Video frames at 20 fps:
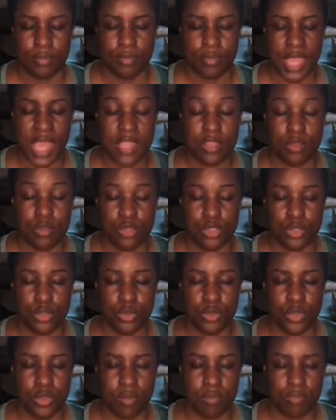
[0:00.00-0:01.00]
and you do
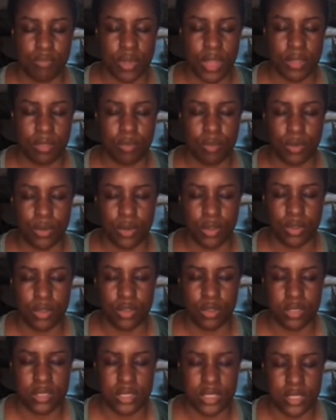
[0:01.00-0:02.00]
your breath work, your
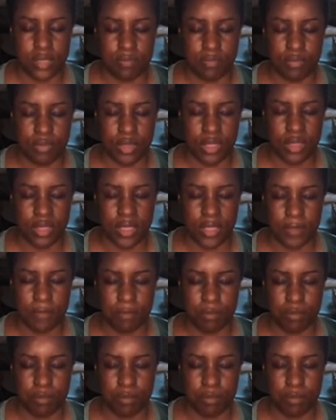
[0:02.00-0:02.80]
deep breathing,